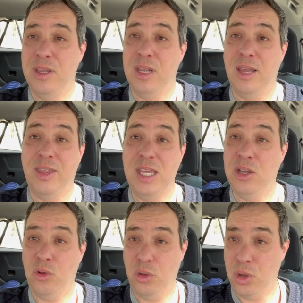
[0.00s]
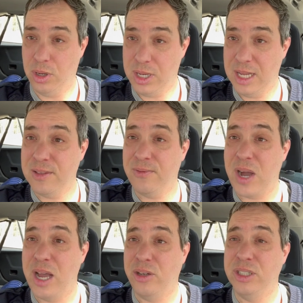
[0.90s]
And then you go look at the
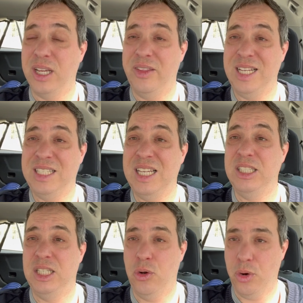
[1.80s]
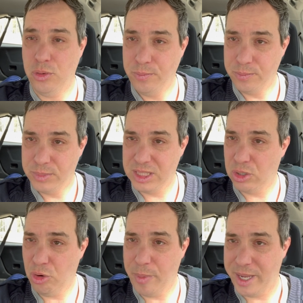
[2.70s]
files and they say zero
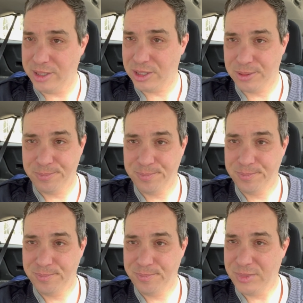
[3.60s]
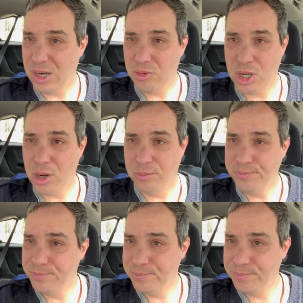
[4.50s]
bytes. They don't go.
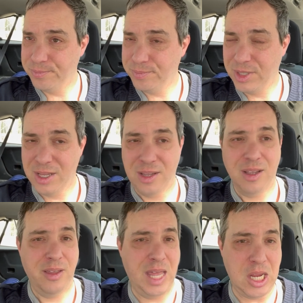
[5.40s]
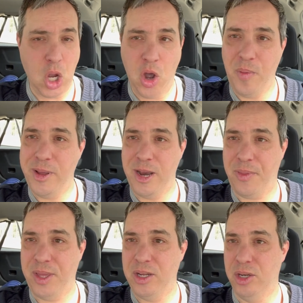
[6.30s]
They go, but
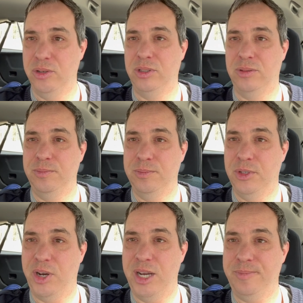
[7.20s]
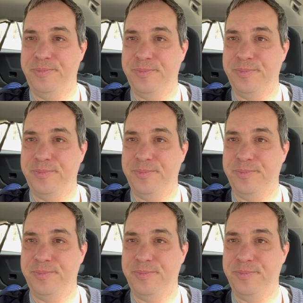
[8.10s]
nothing goes, right?